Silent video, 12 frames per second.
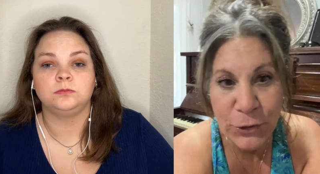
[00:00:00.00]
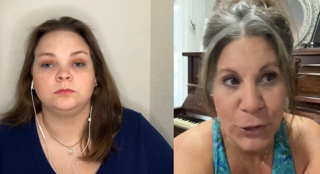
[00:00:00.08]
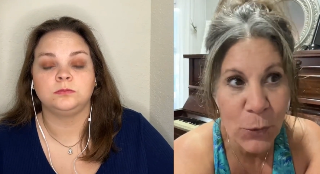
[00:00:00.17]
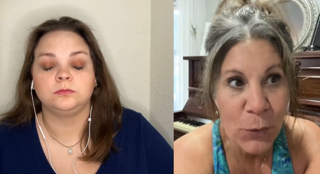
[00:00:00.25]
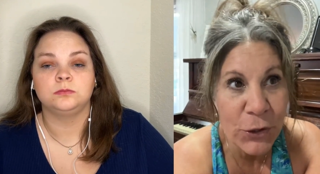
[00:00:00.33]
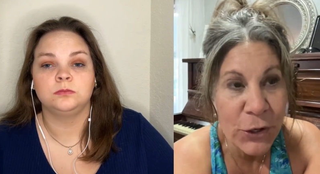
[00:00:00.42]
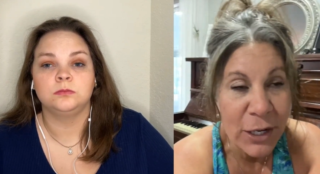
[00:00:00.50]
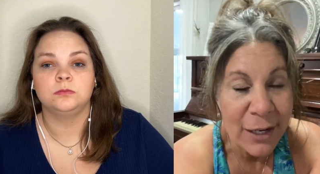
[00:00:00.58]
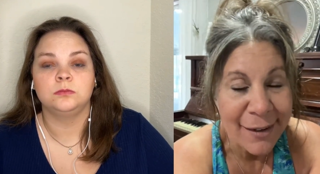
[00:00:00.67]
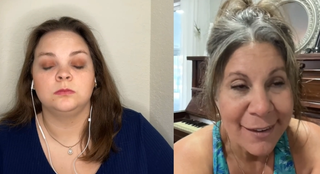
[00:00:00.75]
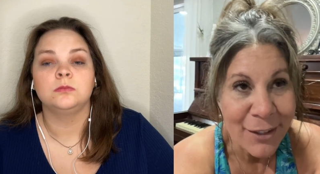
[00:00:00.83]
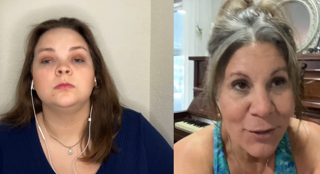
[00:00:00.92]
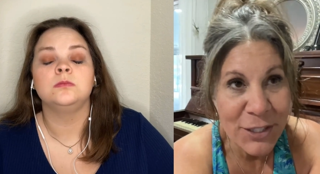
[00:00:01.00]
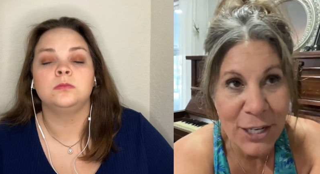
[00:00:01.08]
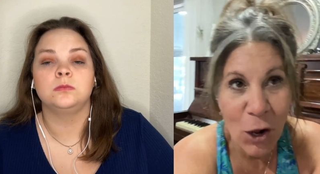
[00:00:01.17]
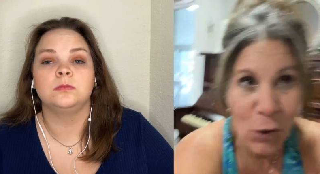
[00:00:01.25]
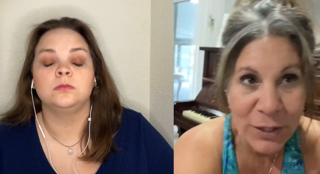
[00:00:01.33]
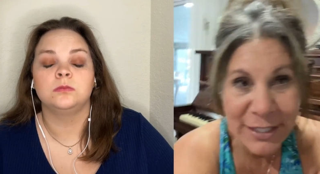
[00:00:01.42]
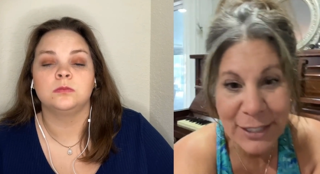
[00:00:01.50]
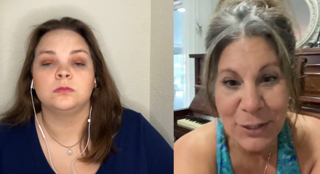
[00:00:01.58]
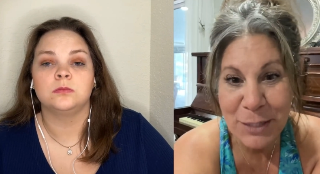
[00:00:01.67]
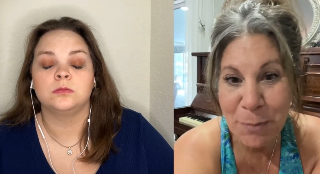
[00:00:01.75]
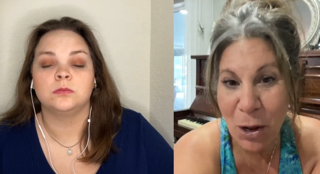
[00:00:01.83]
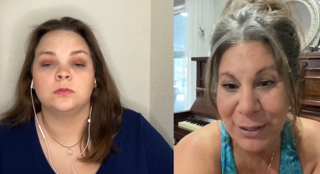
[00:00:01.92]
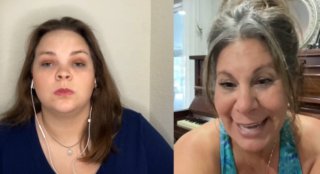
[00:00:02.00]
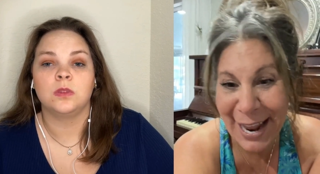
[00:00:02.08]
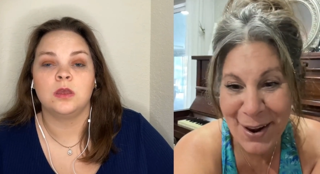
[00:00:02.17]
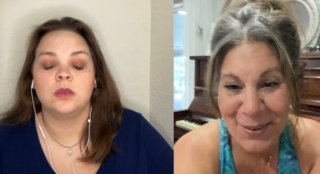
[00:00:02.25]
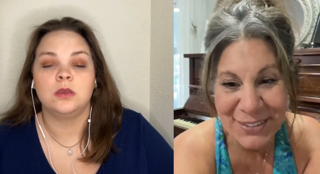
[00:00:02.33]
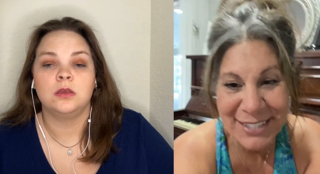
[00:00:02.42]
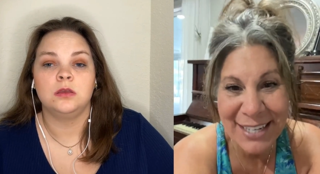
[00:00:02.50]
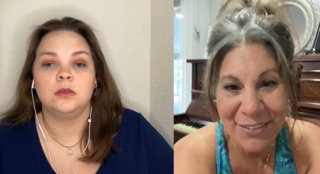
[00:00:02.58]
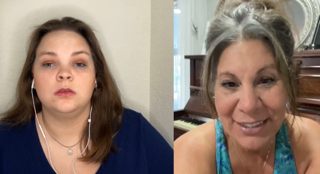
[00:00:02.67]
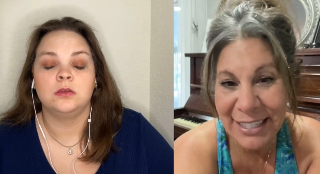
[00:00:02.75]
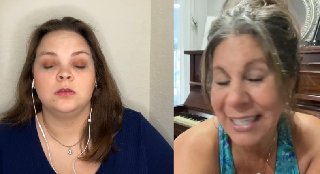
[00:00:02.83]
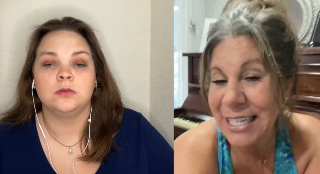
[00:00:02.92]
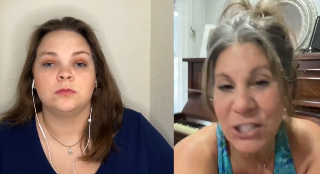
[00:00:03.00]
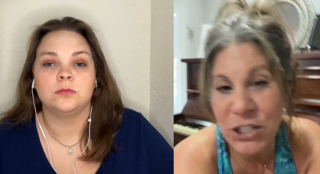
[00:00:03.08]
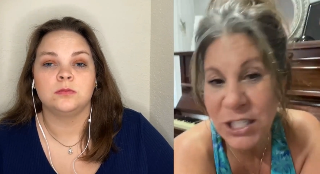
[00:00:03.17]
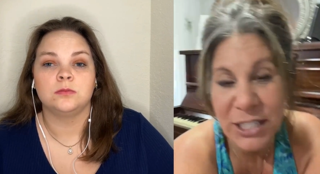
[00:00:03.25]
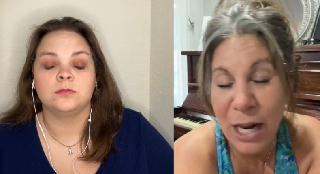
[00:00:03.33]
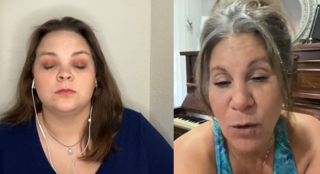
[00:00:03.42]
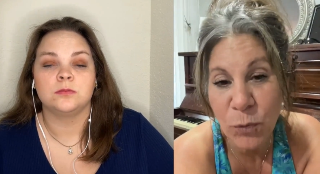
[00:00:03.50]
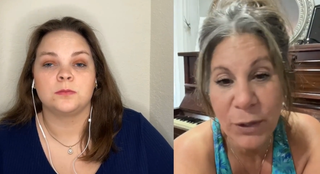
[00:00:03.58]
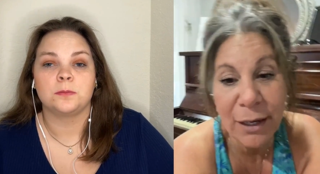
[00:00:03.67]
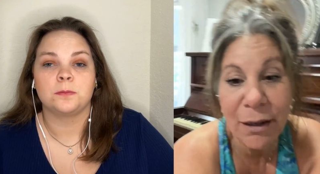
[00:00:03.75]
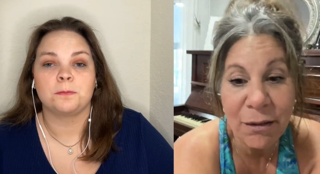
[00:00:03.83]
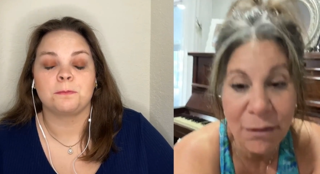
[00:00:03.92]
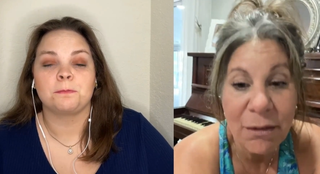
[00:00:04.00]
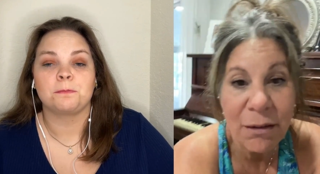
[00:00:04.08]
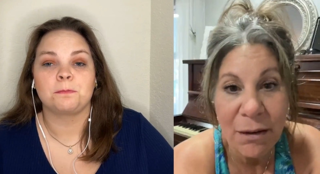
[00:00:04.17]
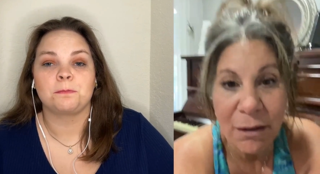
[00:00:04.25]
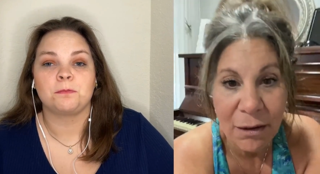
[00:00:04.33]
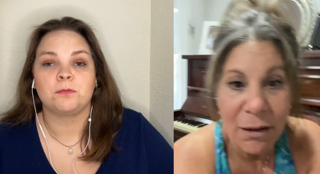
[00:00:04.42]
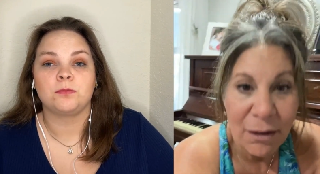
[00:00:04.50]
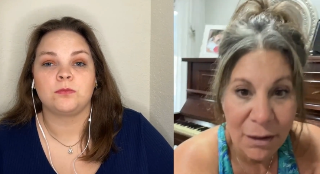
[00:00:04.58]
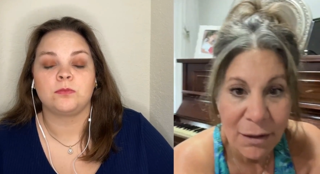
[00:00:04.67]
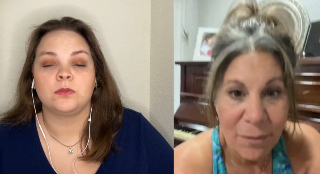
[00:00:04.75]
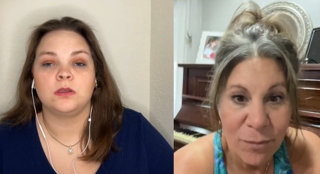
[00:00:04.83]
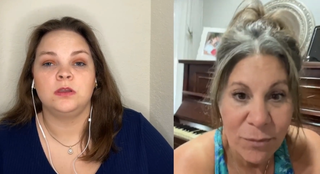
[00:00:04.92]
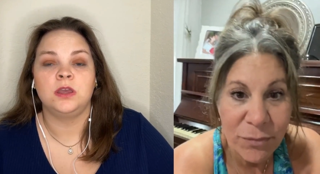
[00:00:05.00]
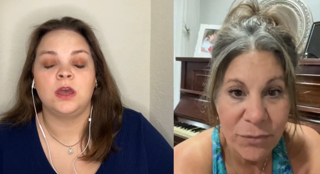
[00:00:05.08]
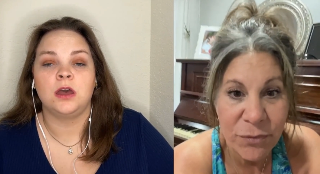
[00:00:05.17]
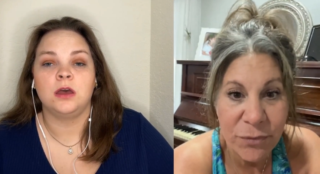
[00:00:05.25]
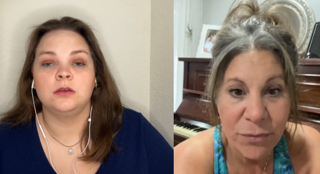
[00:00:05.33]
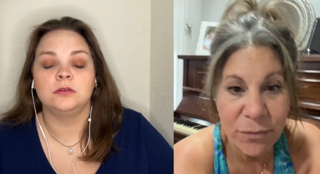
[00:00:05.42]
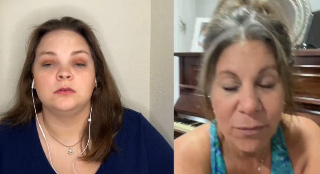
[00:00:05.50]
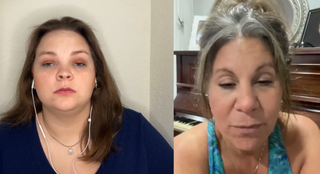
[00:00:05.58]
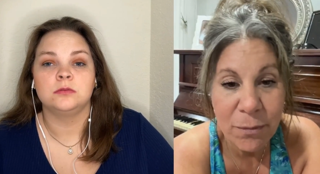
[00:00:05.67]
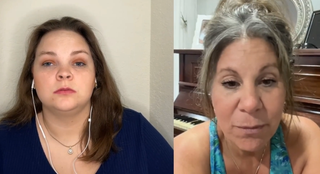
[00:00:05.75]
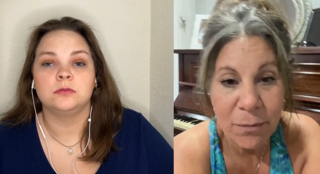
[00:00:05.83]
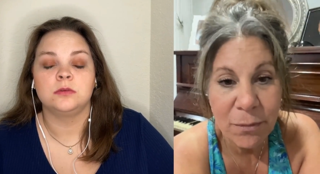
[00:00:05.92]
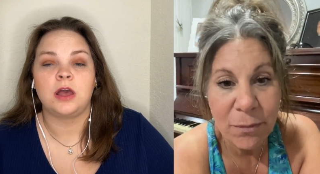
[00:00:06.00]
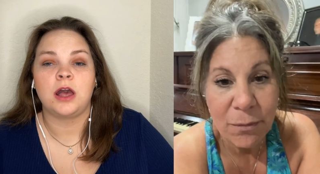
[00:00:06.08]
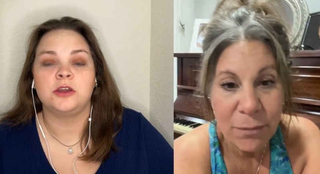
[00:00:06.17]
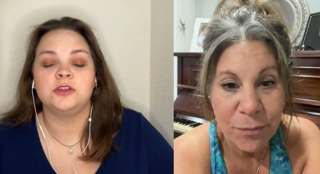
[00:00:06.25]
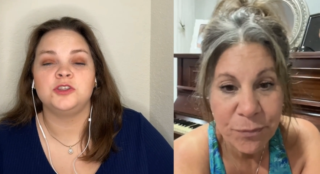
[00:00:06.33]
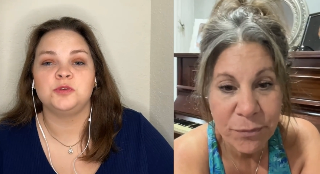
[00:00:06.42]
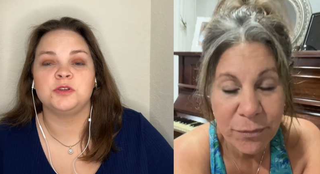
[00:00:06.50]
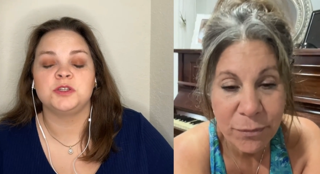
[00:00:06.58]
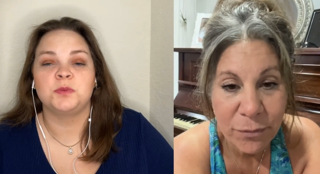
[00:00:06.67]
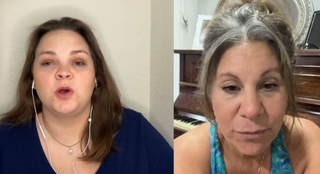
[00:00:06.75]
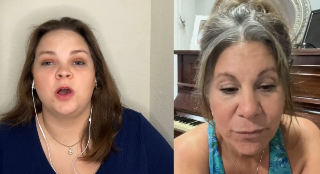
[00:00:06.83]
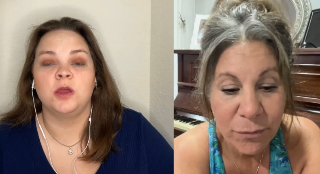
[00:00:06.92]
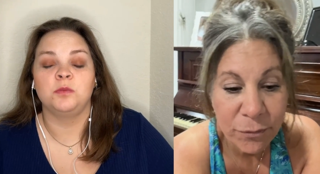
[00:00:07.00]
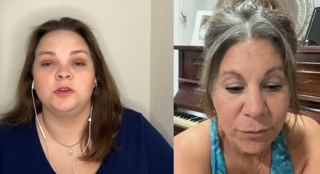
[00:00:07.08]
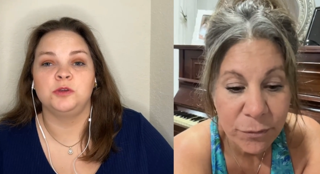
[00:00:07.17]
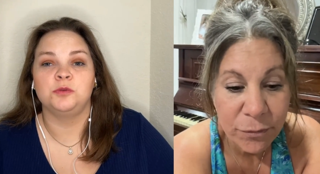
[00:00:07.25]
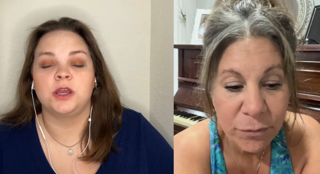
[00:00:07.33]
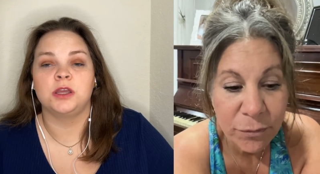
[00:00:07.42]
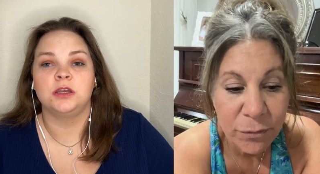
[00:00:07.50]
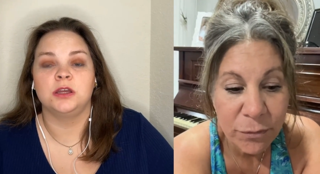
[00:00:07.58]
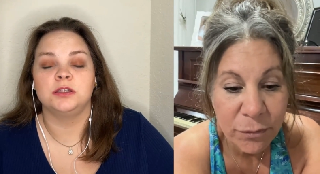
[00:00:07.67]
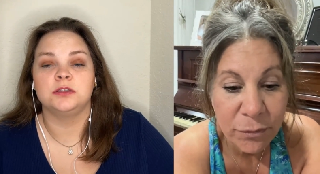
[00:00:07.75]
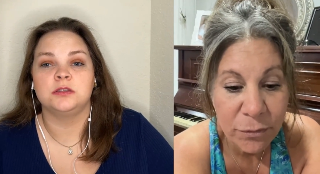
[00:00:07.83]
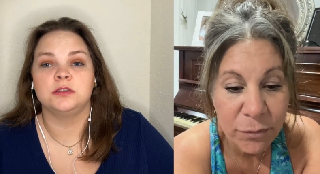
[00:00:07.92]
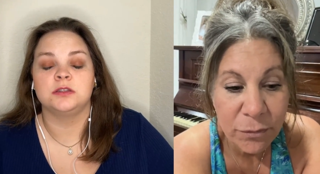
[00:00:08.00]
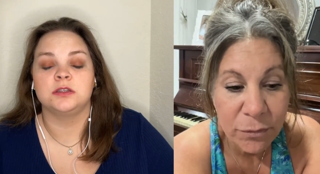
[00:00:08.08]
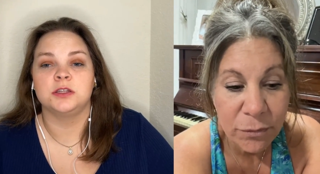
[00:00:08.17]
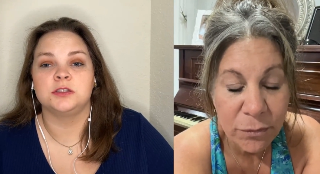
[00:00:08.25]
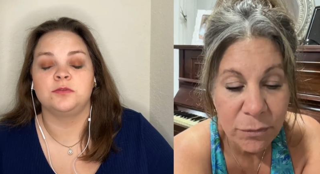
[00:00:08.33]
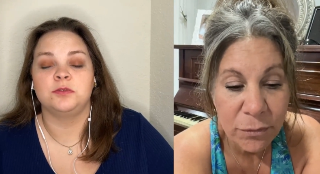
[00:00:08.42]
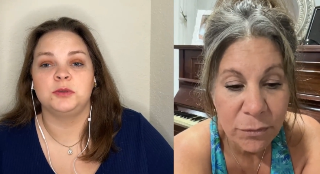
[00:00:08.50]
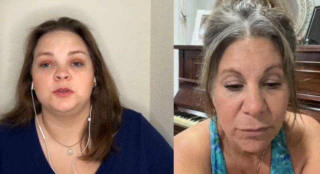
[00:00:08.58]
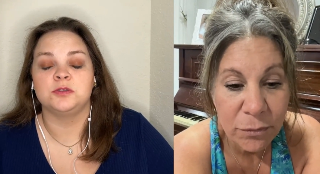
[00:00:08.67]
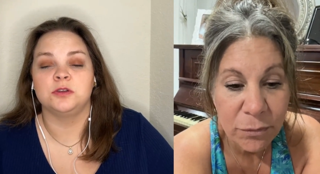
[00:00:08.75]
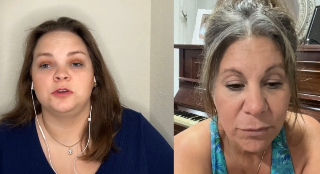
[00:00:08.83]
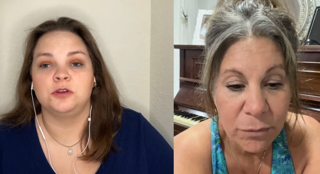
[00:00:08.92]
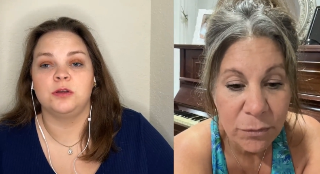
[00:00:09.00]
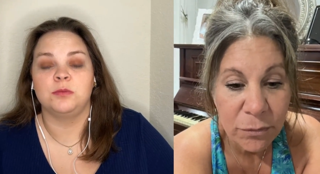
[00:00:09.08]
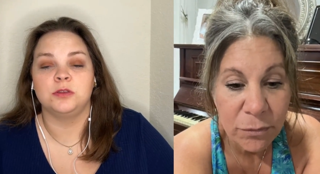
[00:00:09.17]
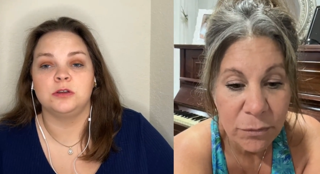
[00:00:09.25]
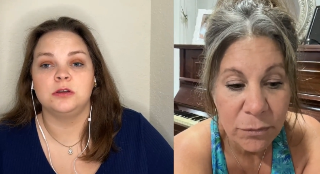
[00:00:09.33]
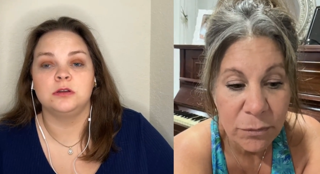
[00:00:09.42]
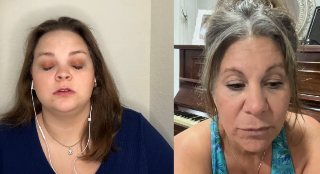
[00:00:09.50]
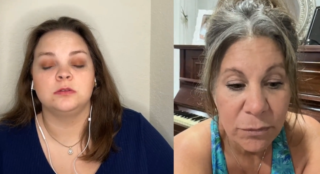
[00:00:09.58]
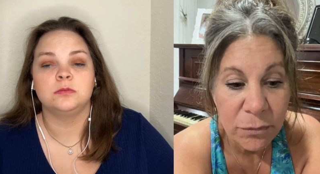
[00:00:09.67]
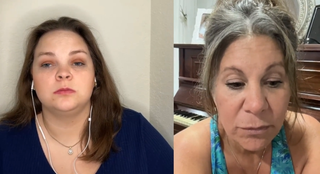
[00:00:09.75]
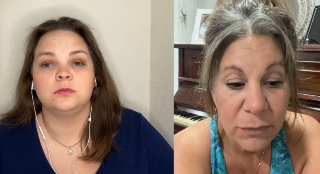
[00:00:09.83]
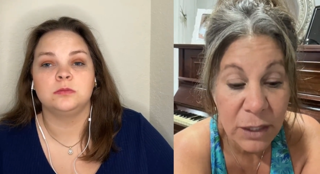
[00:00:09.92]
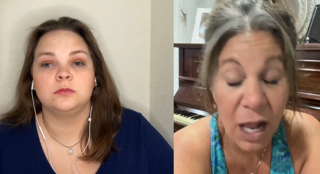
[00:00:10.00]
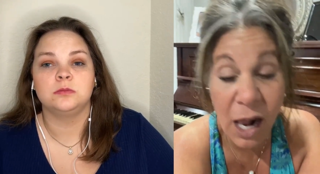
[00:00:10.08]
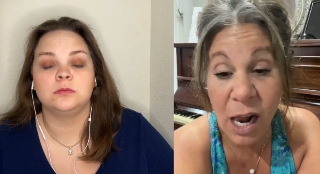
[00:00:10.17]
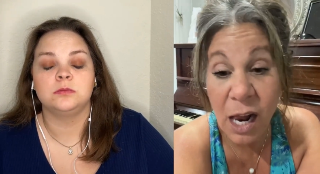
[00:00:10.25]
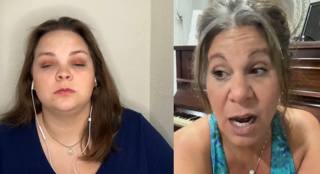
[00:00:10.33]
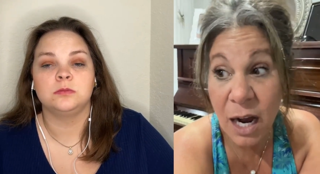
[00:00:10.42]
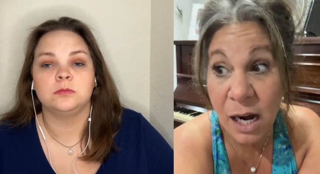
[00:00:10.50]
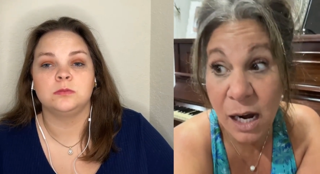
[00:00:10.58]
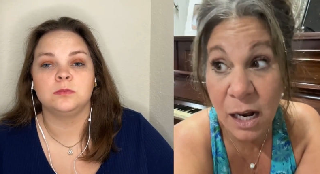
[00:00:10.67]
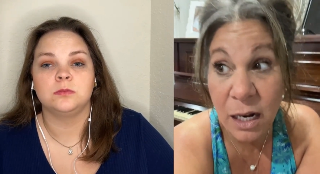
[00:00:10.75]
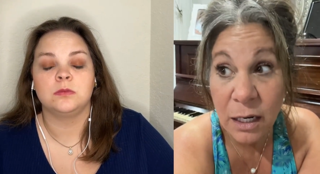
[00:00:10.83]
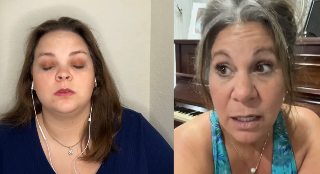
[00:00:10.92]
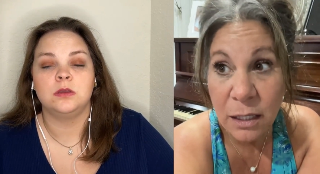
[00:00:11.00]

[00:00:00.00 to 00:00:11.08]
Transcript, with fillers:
Speaker 1: you know, when you mm-hmm. see all these little small towns and everything, and it's just not real. Yeah.
Speaker 2: How did you respond when you recognized the signs of abuse on your grandmother?
Speaker 1: Uh,